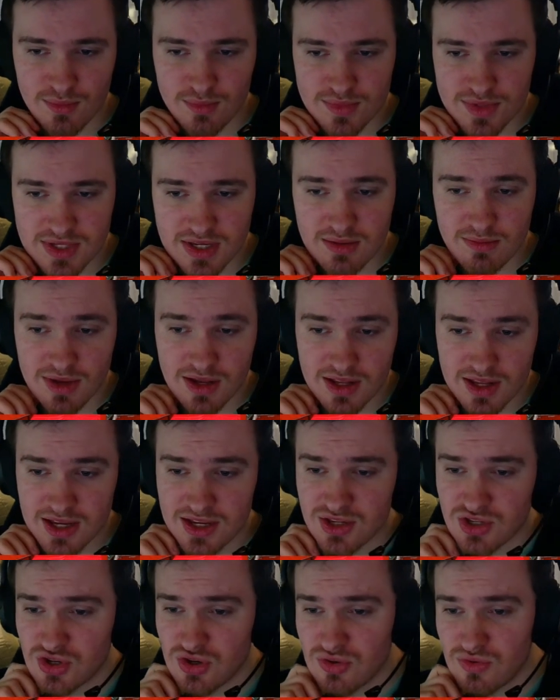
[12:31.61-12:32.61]
seemingly
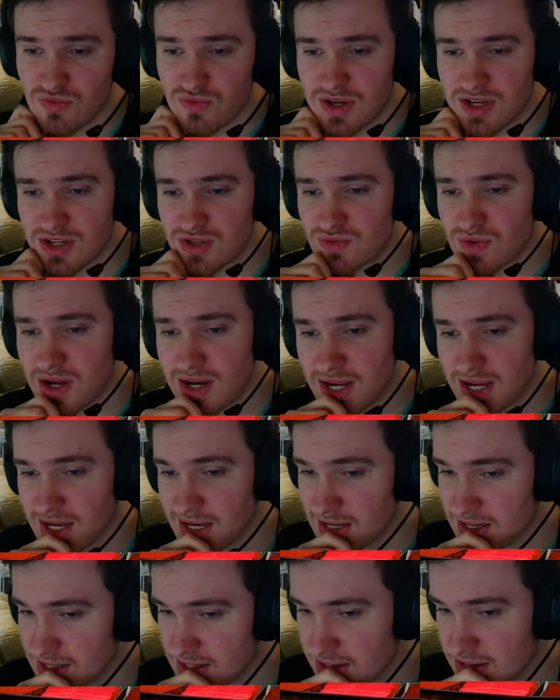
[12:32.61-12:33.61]
2 weeks
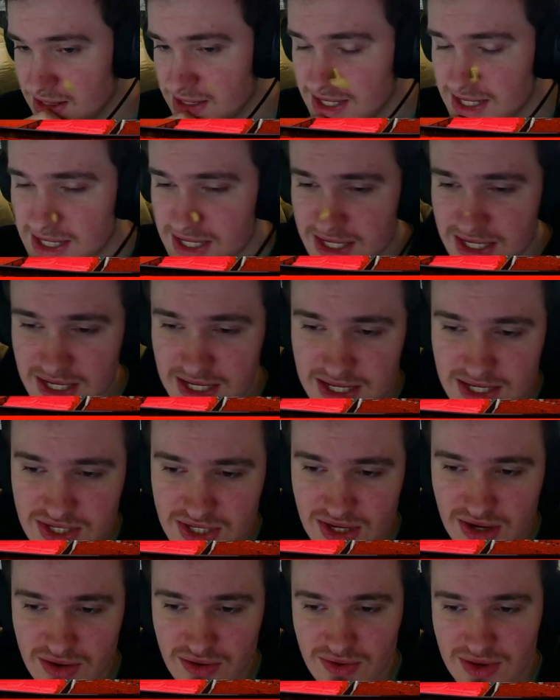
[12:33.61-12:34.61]
running.
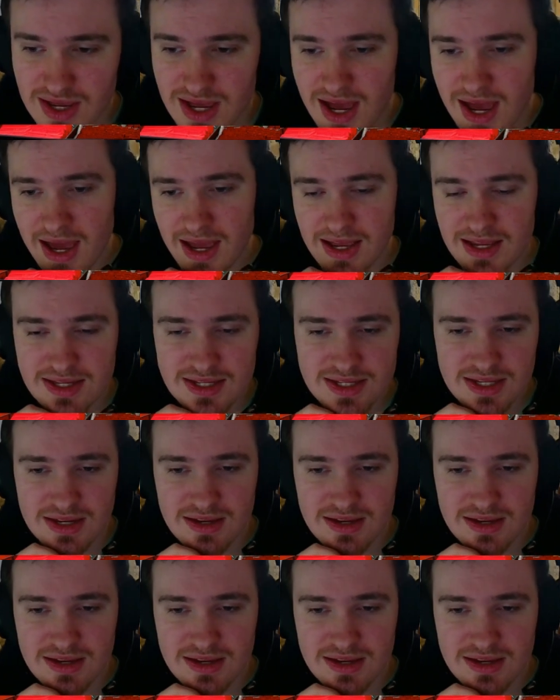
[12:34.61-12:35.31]
So yeah, it's